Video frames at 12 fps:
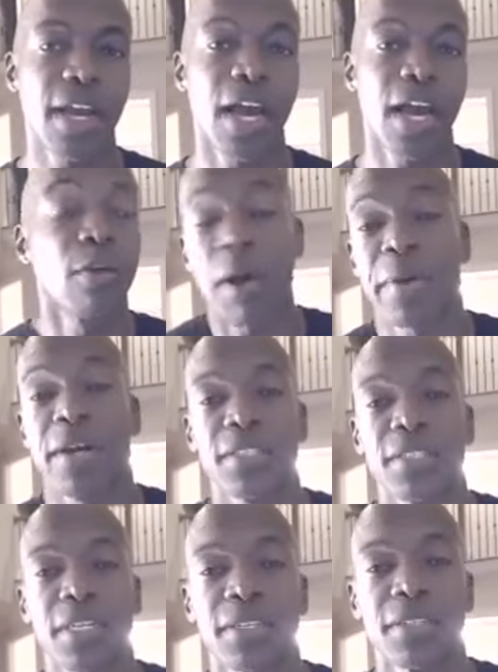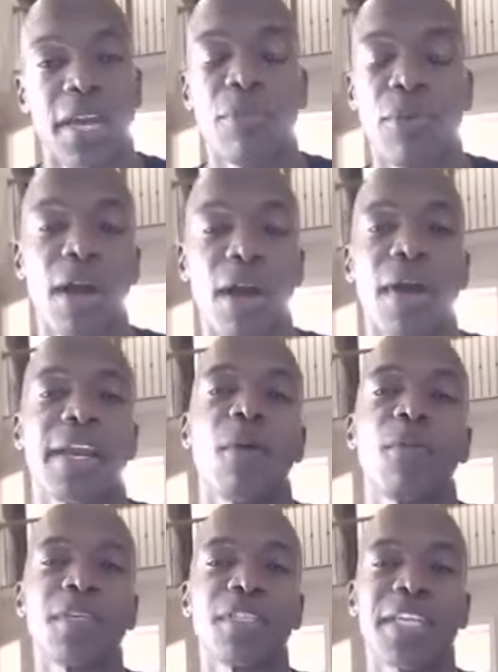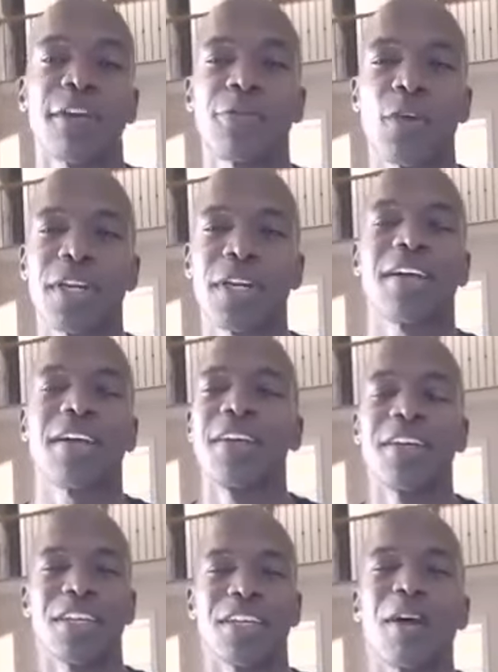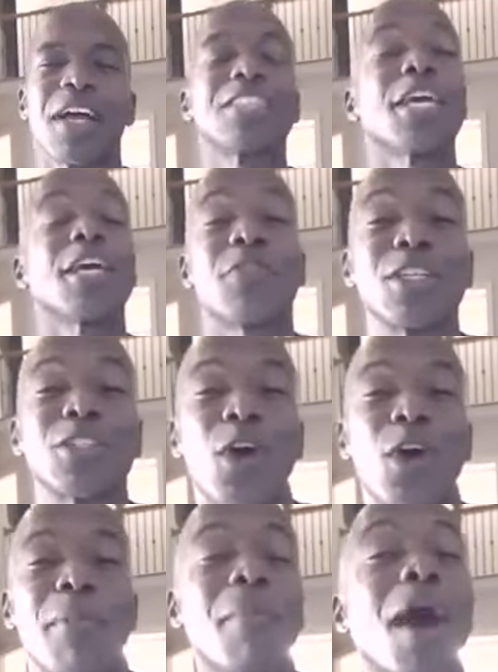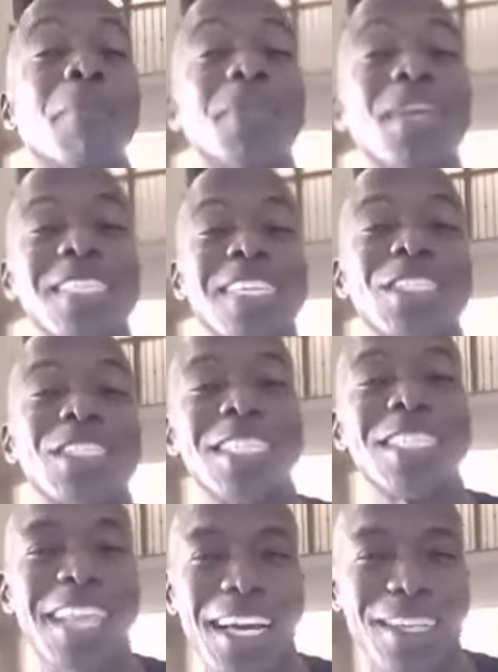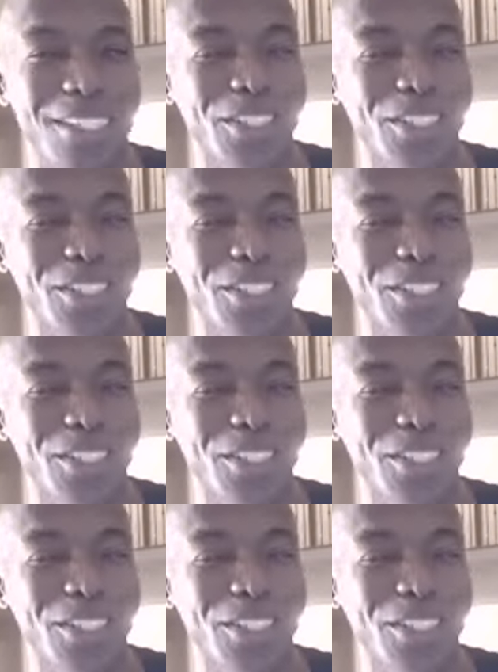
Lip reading: I know my parents did. Hey, Brian, right now, we just can't afford that. I'll tell you a funny story. My mom does this to this day.